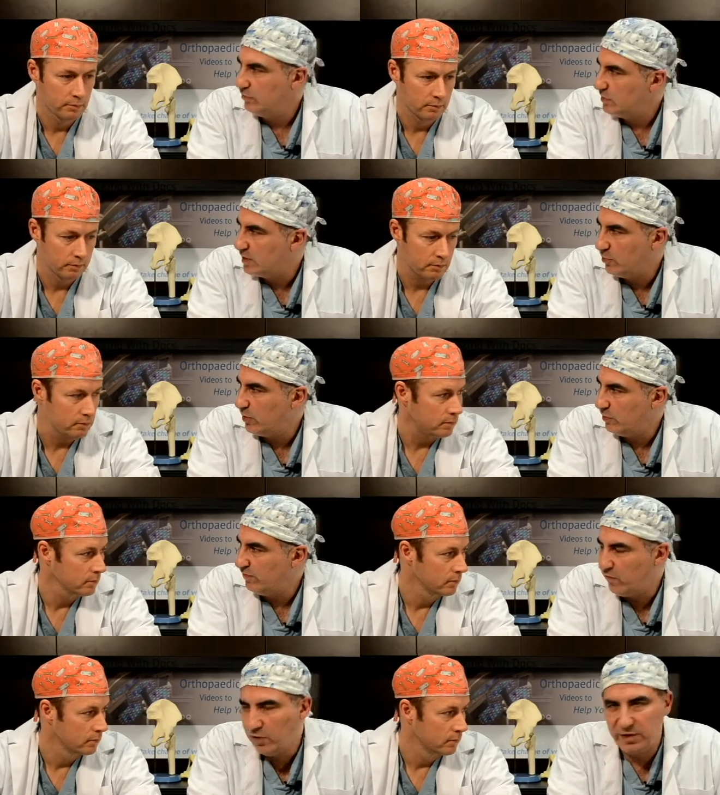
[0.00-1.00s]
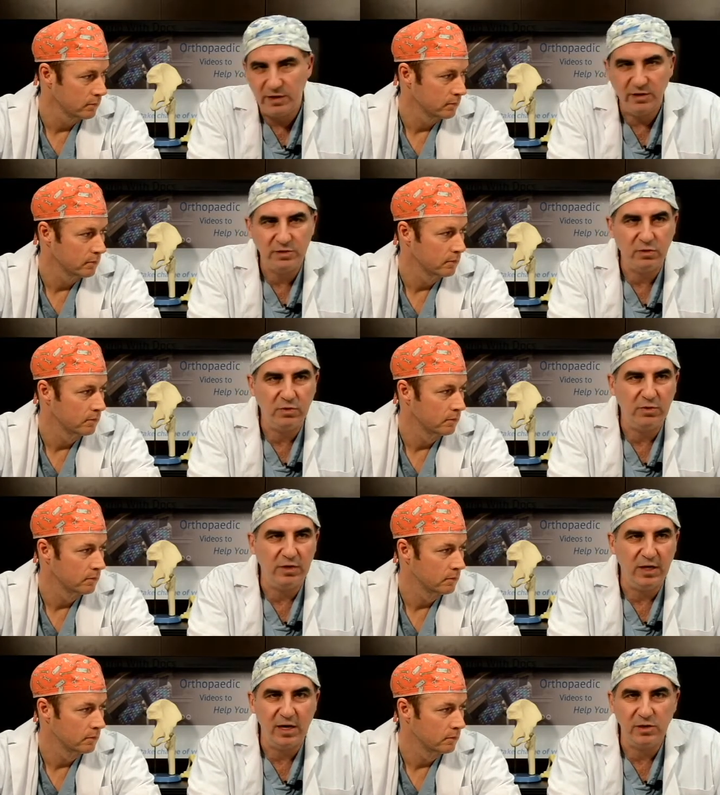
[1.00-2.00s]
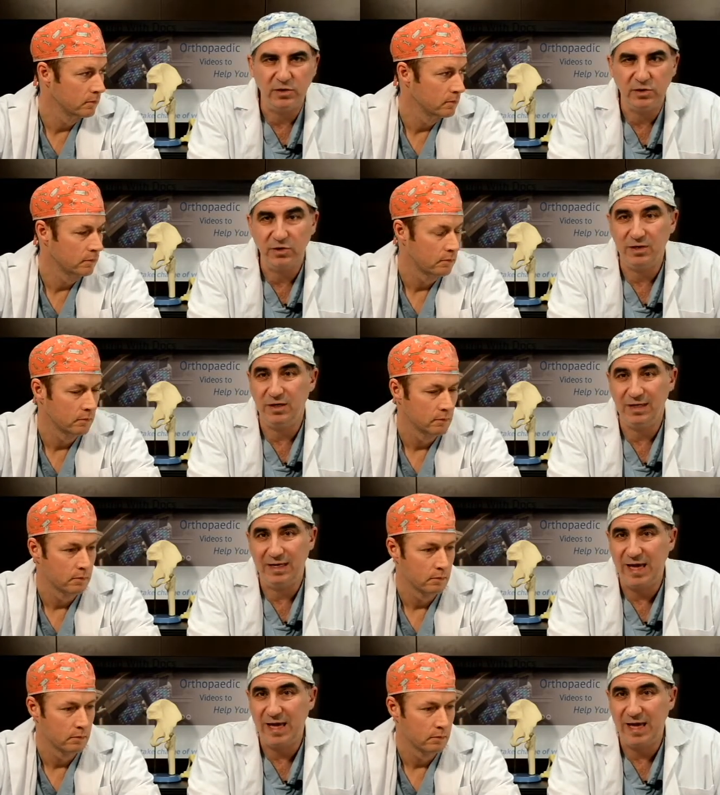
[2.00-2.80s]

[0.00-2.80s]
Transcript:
Speaker 1: Someone 4 years old or younger is only going to need to